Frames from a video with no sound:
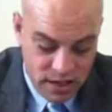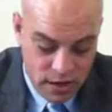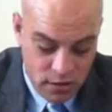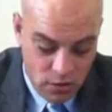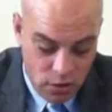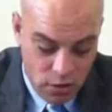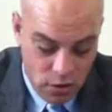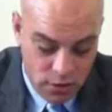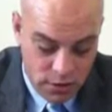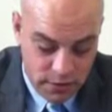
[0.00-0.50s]
that
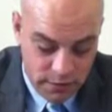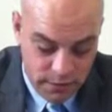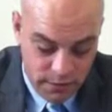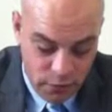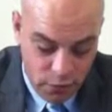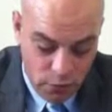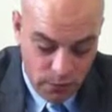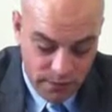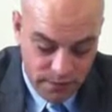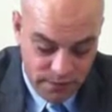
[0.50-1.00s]
are on the
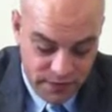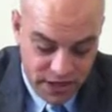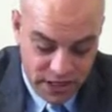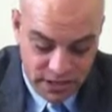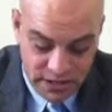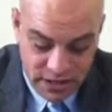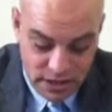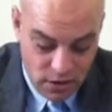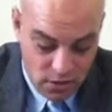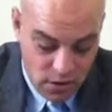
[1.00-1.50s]
4
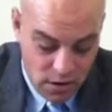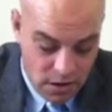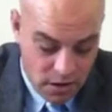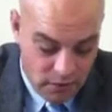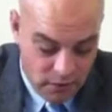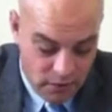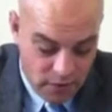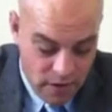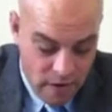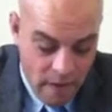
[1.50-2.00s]
feet thereof.